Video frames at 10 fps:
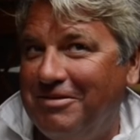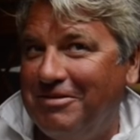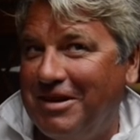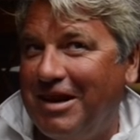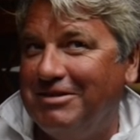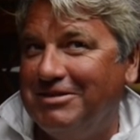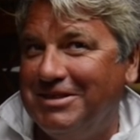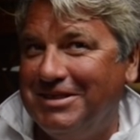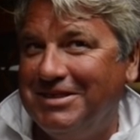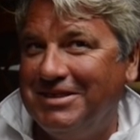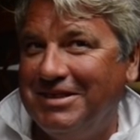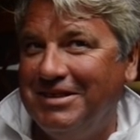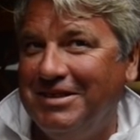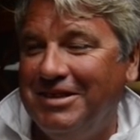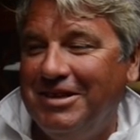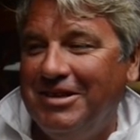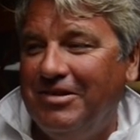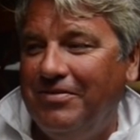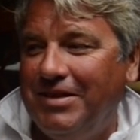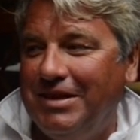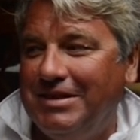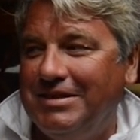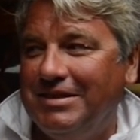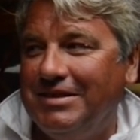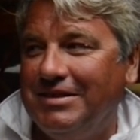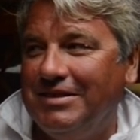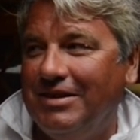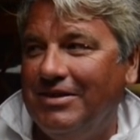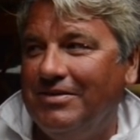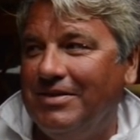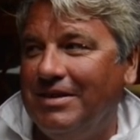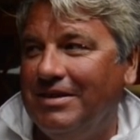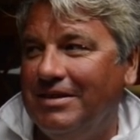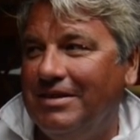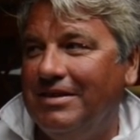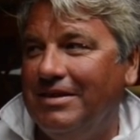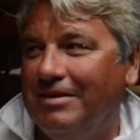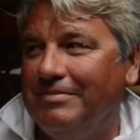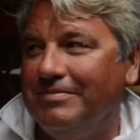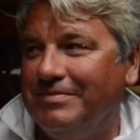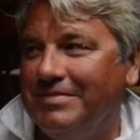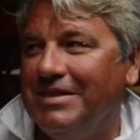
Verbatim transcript: of Cows is uh, finished and over, um,